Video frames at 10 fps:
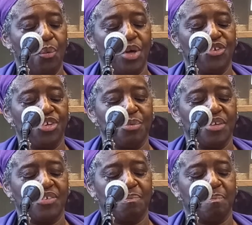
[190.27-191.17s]
when she
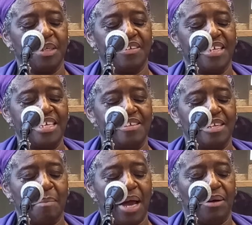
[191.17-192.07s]
would be
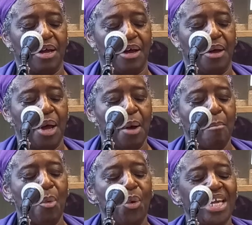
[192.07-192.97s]
teased about her
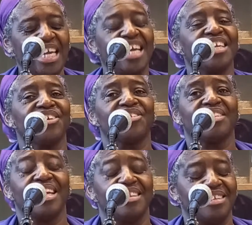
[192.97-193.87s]
more
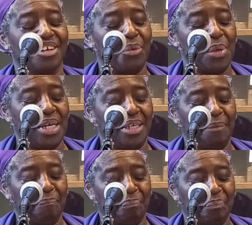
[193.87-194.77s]
English than the
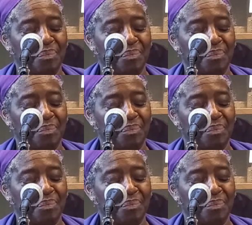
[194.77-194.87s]
Queen.